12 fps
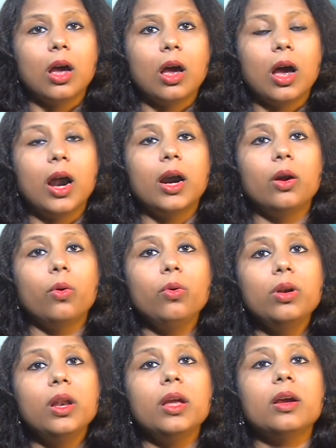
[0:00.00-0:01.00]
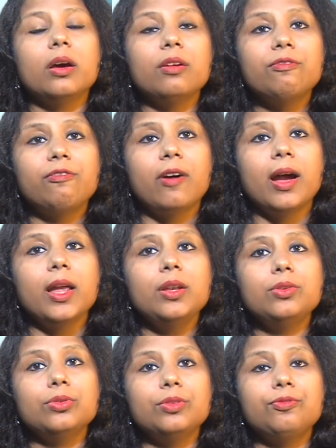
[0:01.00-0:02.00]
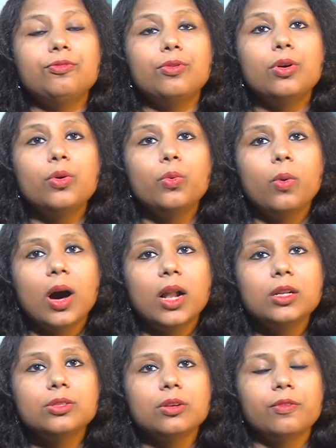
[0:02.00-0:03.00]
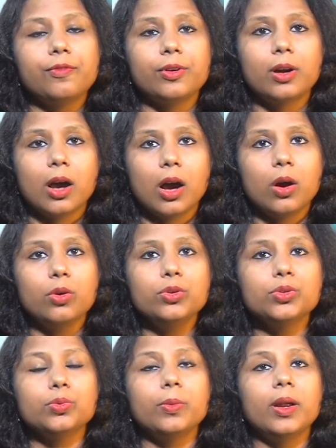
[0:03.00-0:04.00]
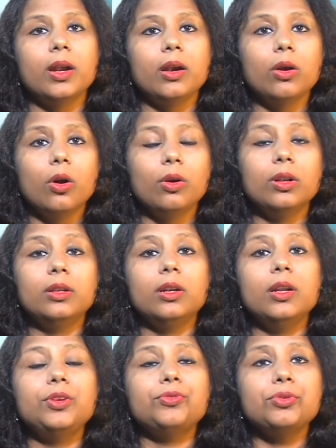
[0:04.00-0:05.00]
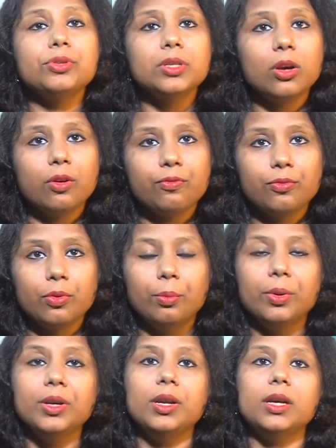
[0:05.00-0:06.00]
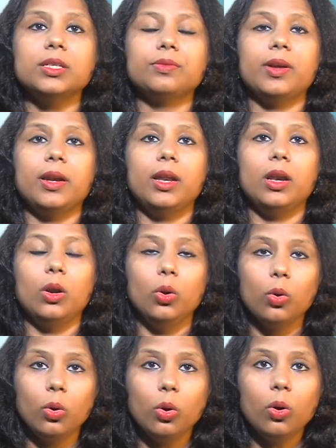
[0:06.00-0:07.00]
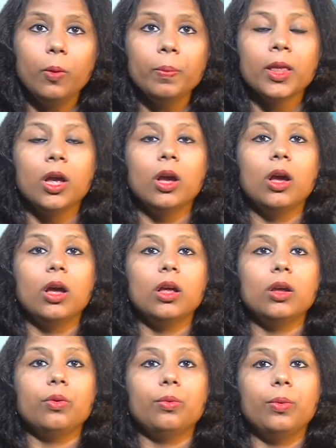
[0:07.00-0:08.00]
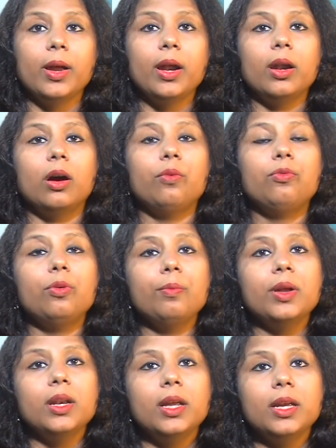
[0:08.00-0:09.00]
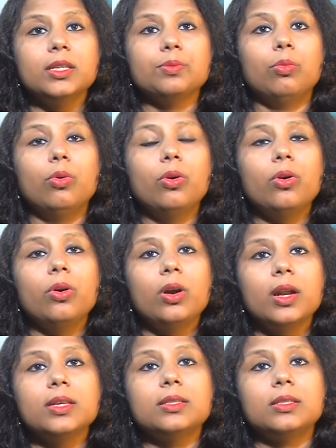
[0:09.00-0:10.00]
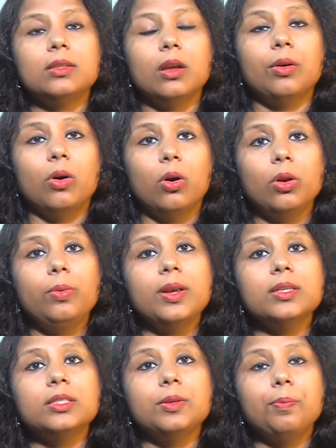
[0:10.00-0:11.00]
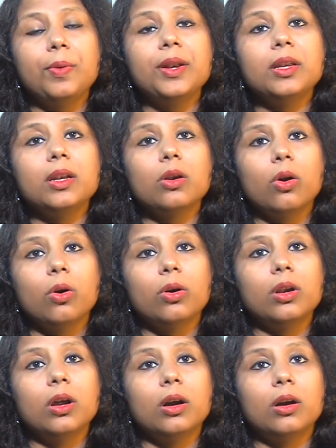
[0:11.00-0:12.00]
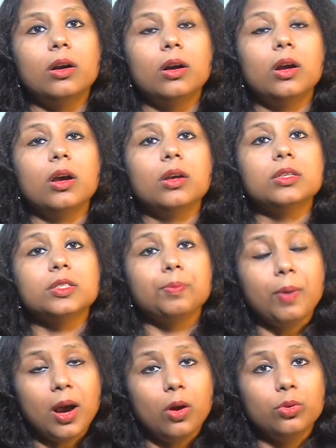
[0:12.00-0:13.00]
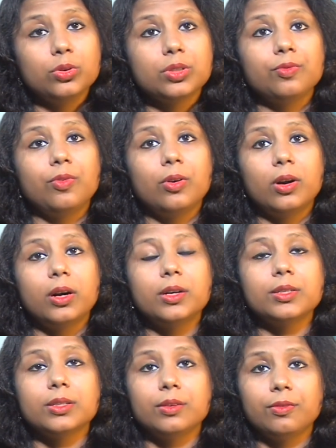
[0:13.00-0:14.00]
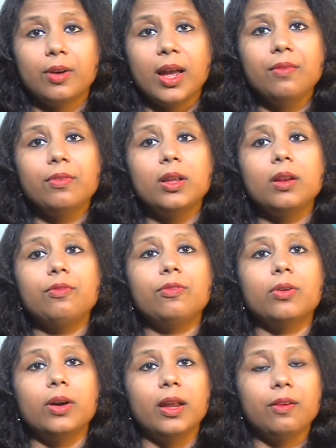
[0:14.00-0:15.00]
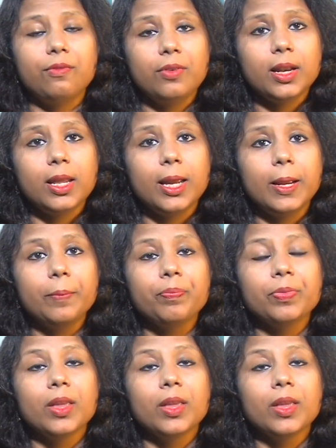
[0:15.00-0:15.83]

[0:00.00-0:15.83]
are only confined to the four walls of her house, where the literacy of women is very low, where a woman is more or less always dependent on her spouse for her survival, for everything,